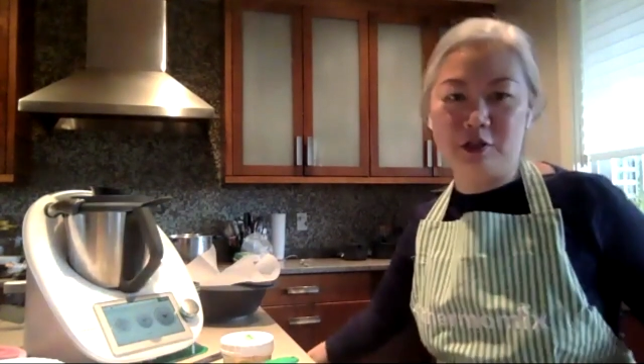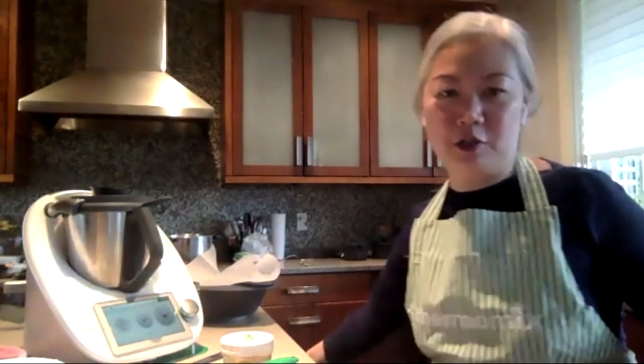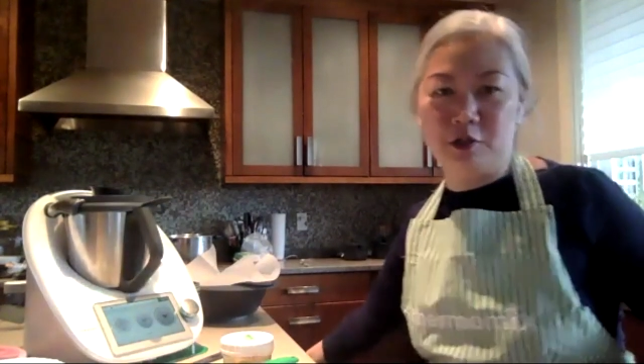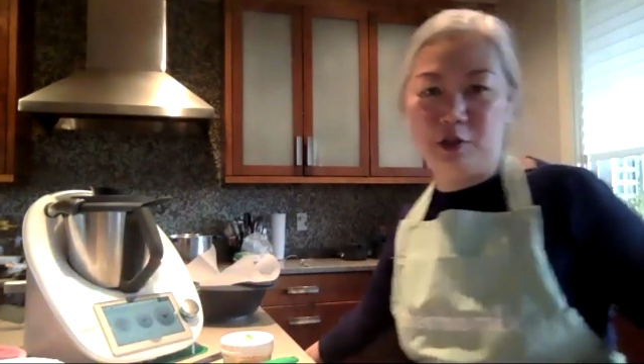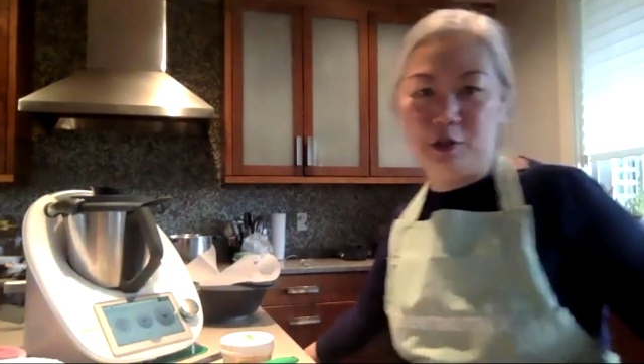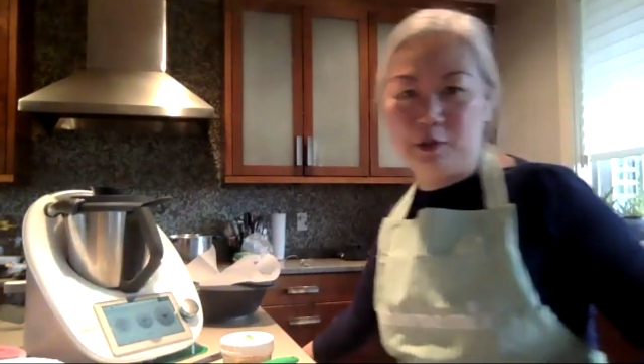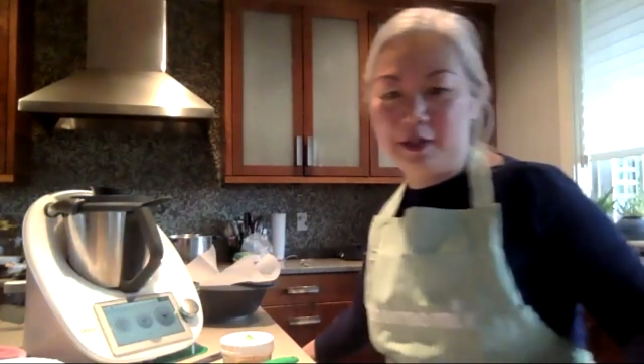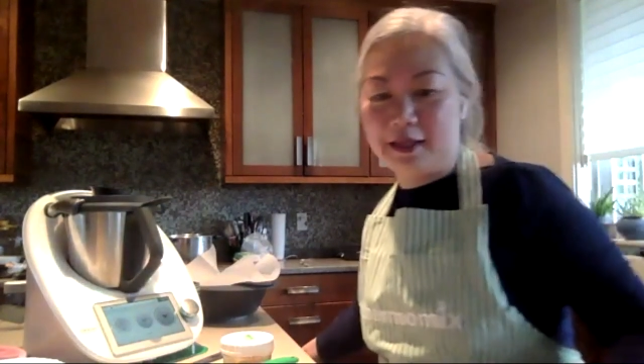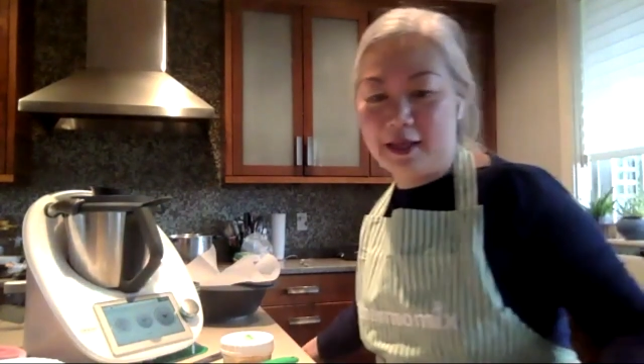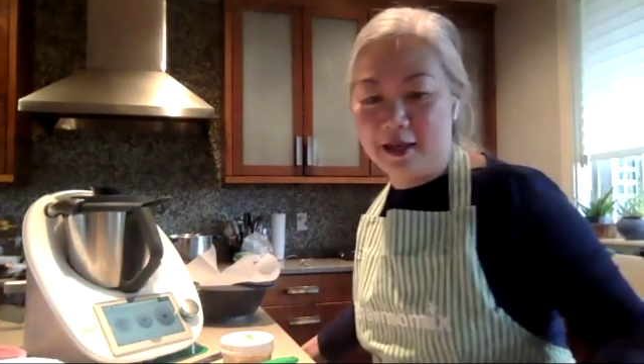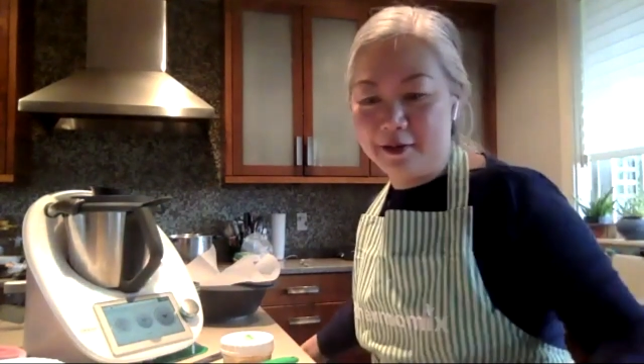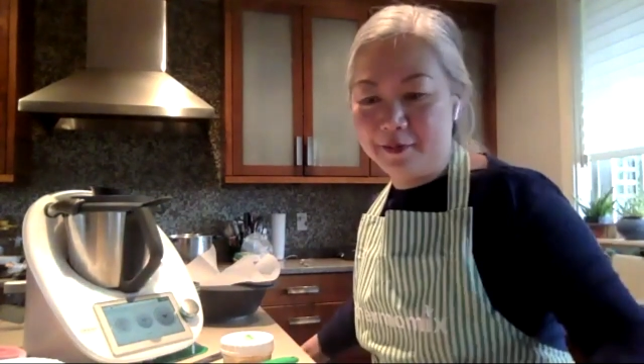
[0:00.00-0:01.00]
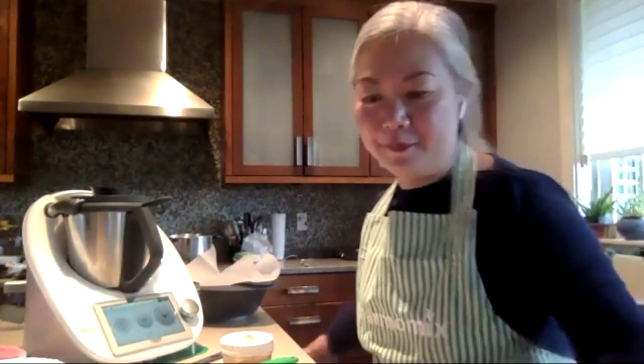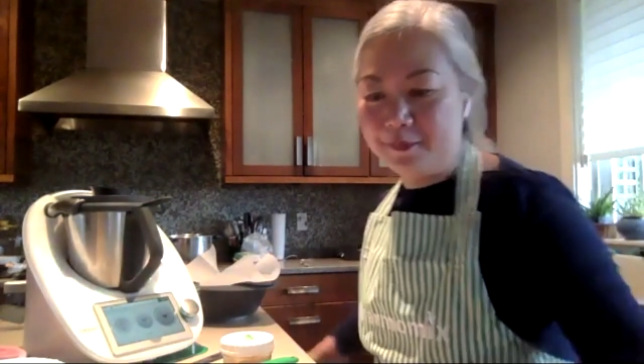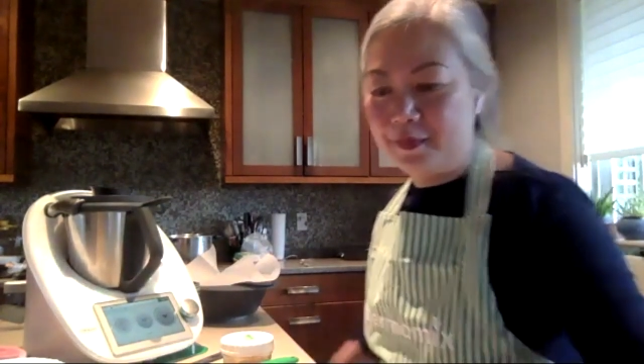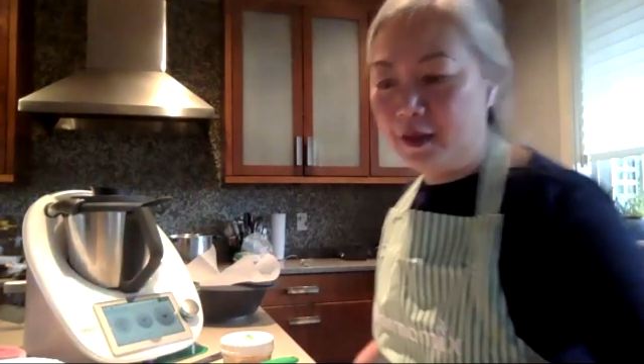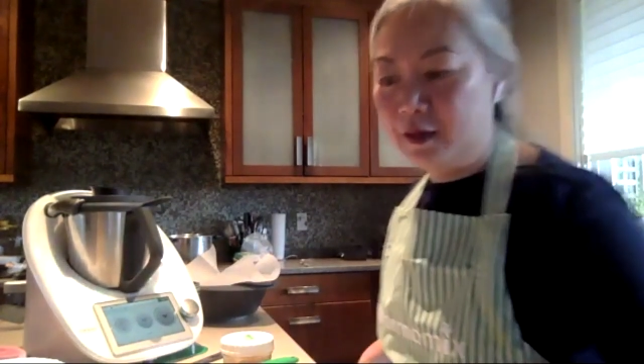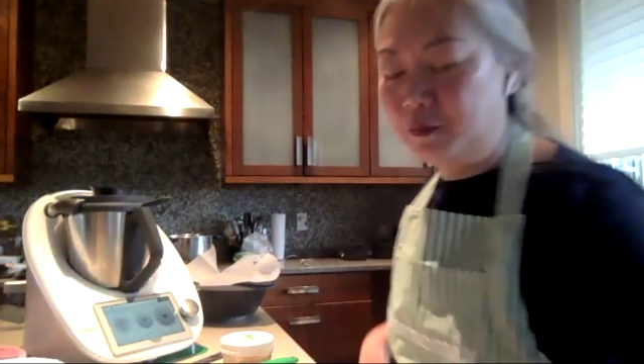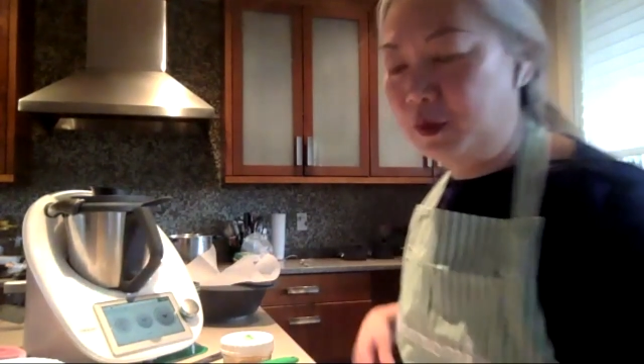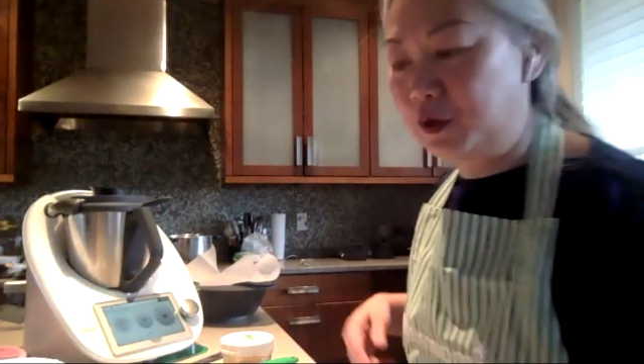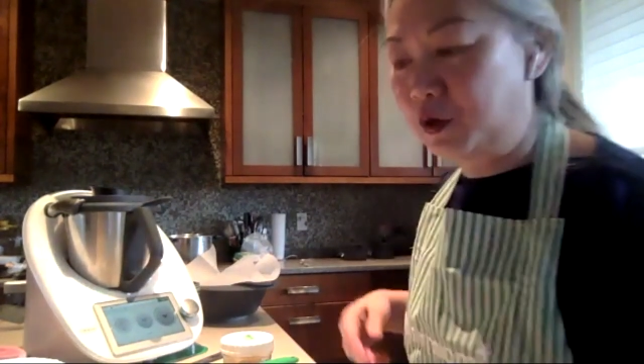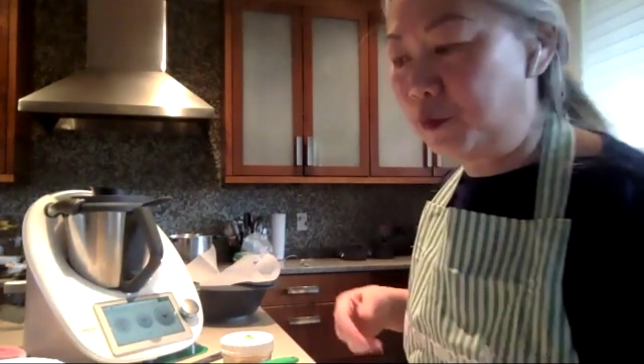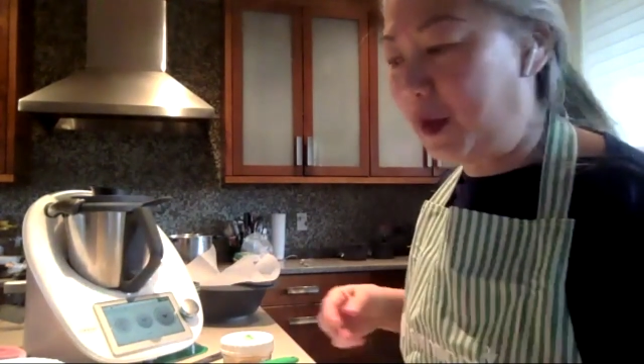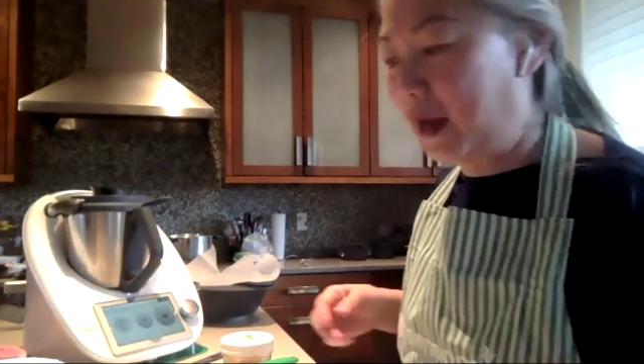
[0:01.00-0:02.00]
show you again. We'll
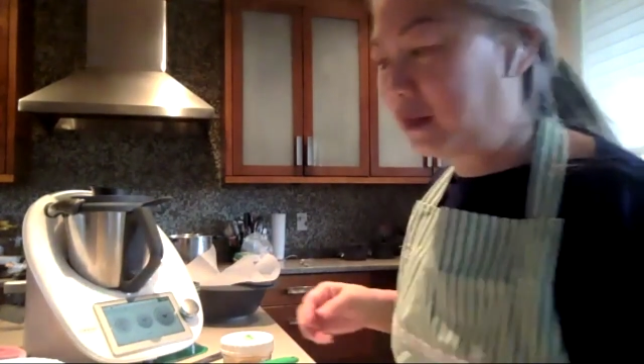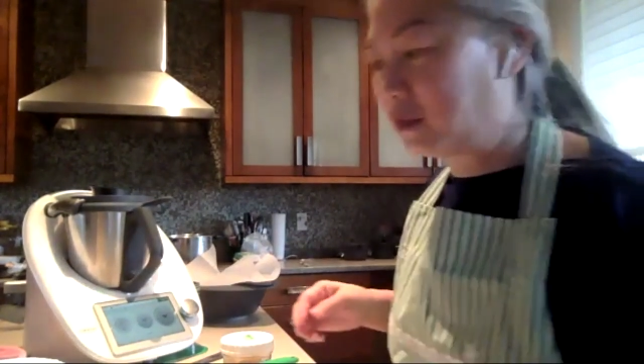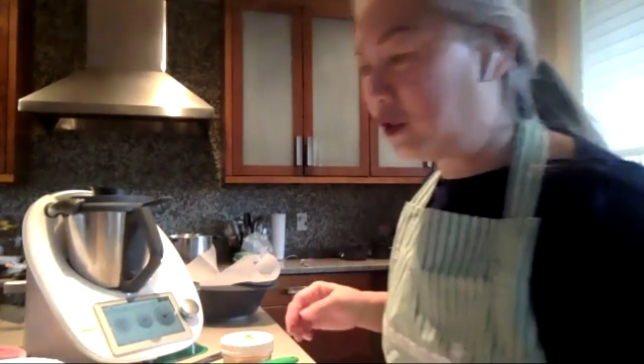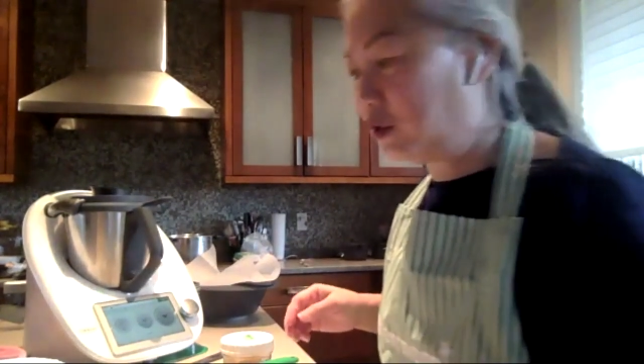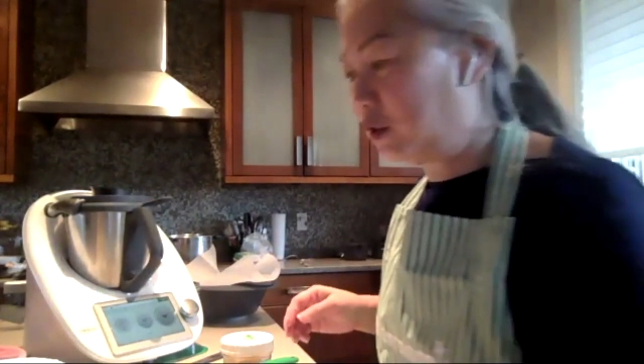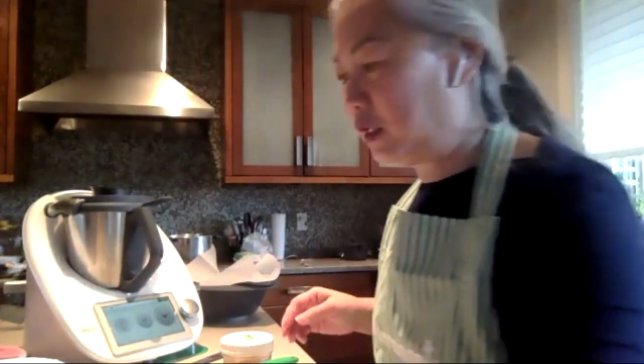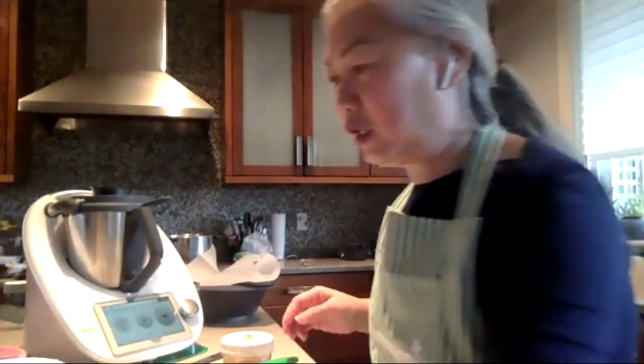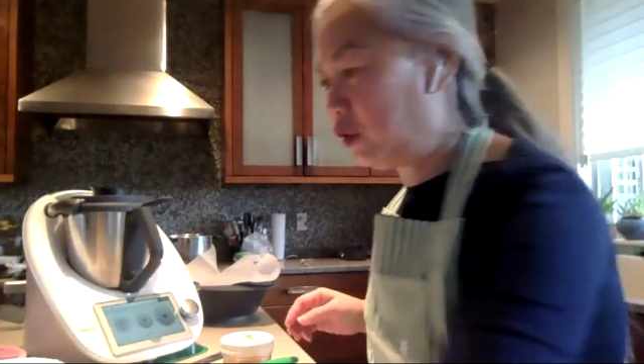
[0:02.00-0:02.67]
go back to the